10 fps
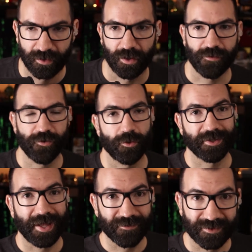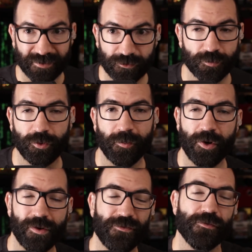If you already have access to
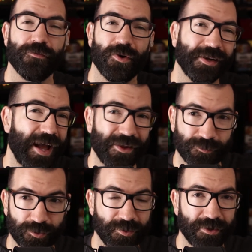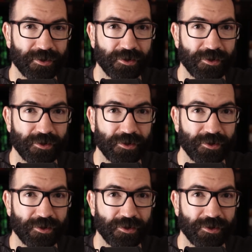Premiere, if your friend has Premiere,